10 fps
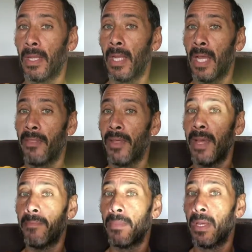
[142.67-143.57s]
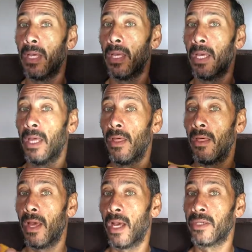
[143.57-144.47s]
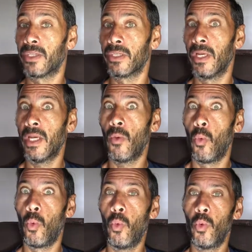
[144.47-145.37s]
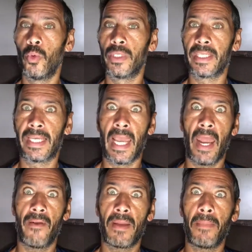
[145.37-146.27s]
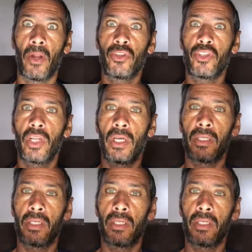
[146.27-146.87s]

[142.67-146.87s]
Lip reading: like that, as you can see, ooh, scary monsters.